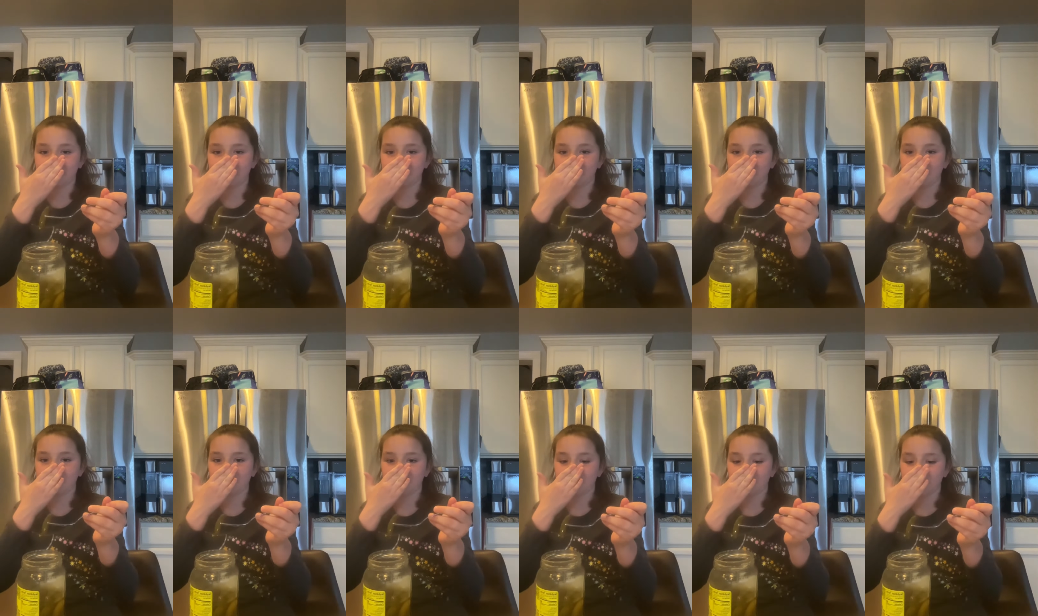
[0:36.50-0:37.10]

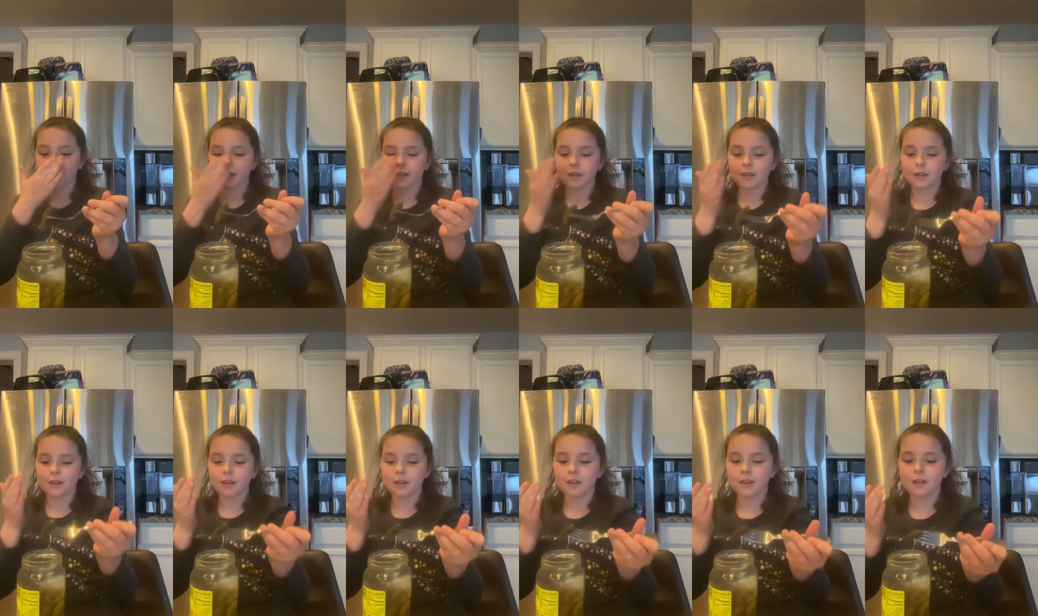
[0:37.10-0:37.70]

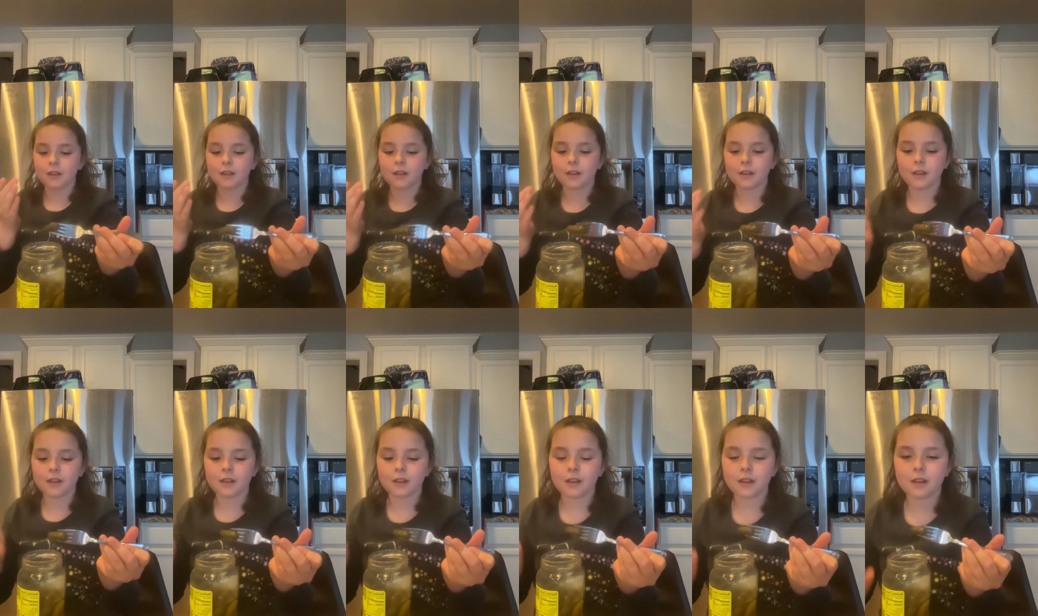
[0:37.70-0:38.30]

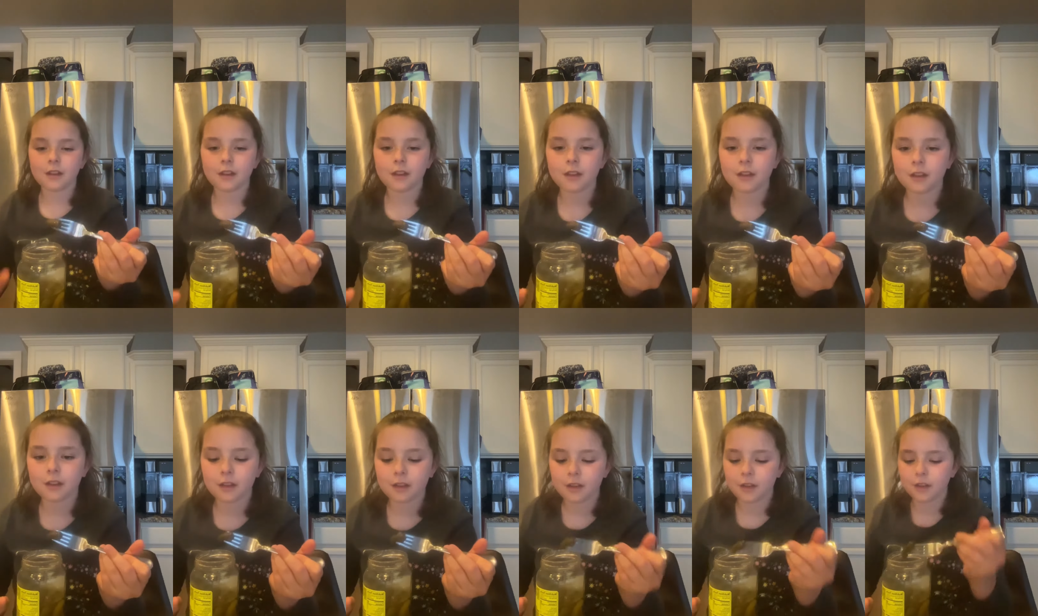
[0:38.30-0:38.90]

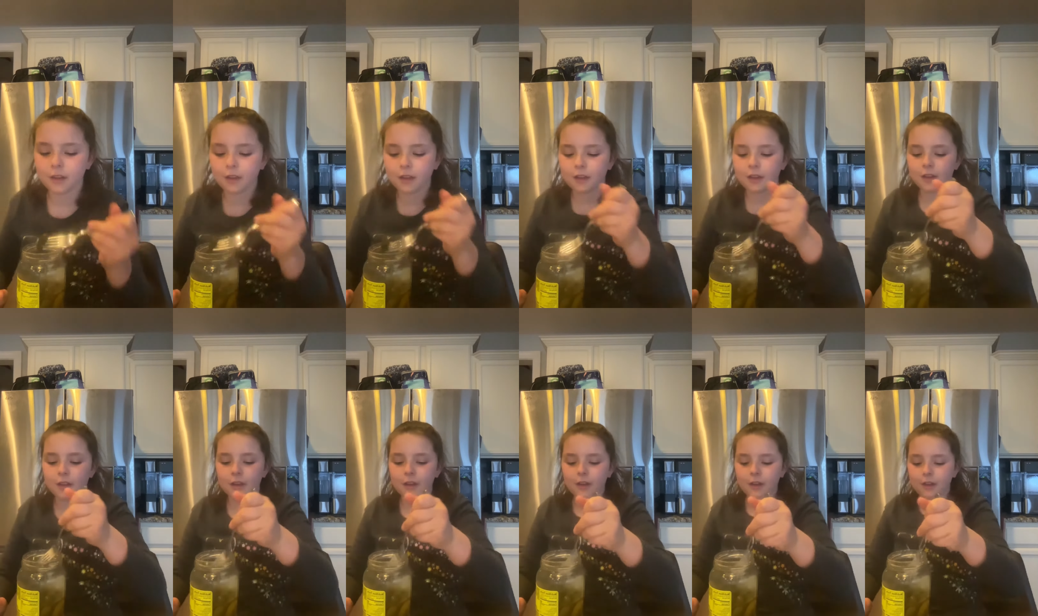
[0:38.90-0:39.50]

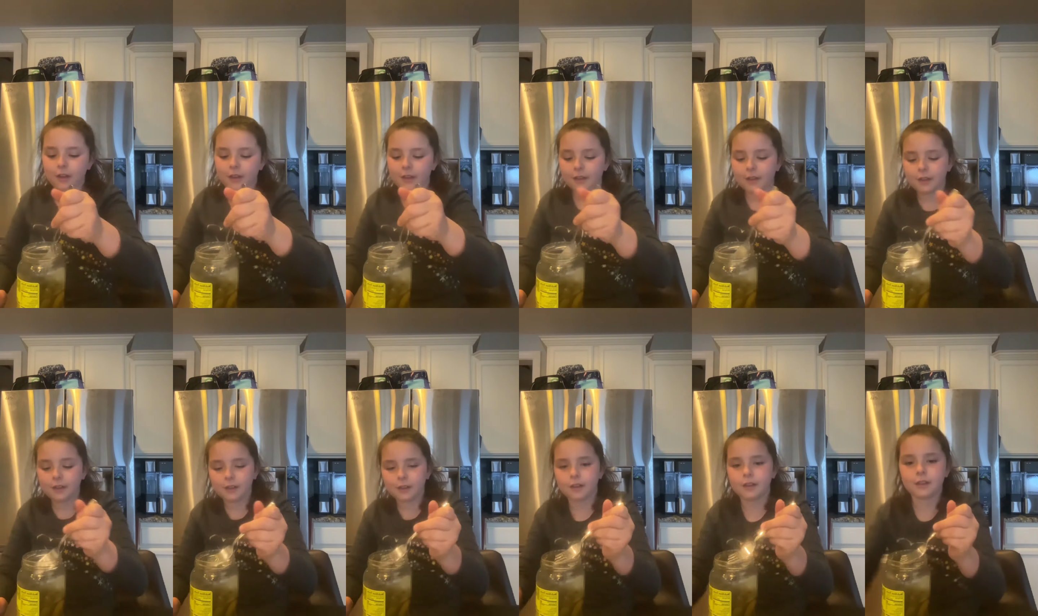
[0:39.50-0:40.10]

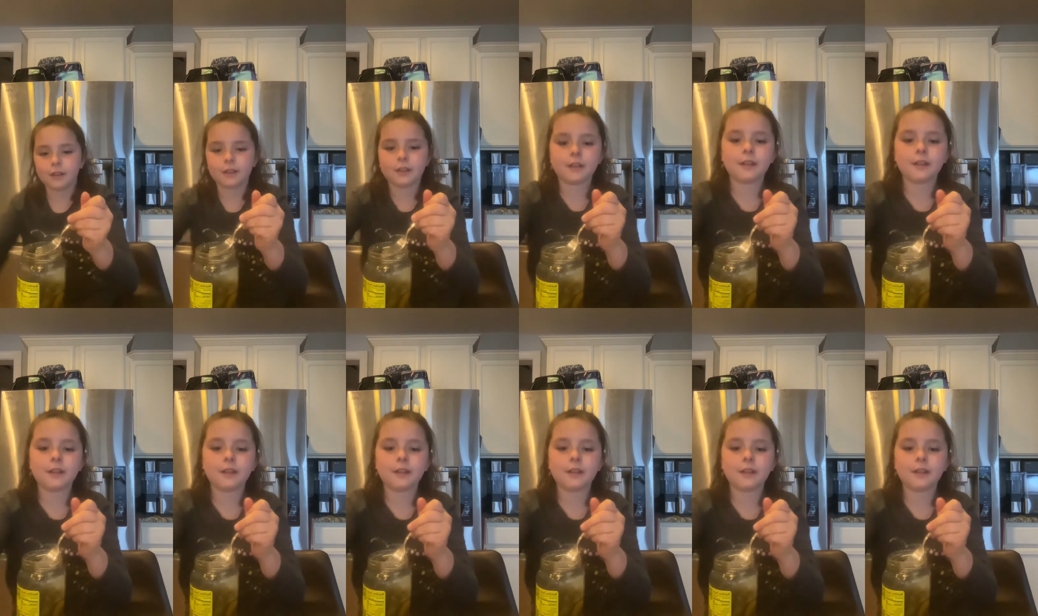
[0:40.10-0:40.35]
No one is speaking in this clip.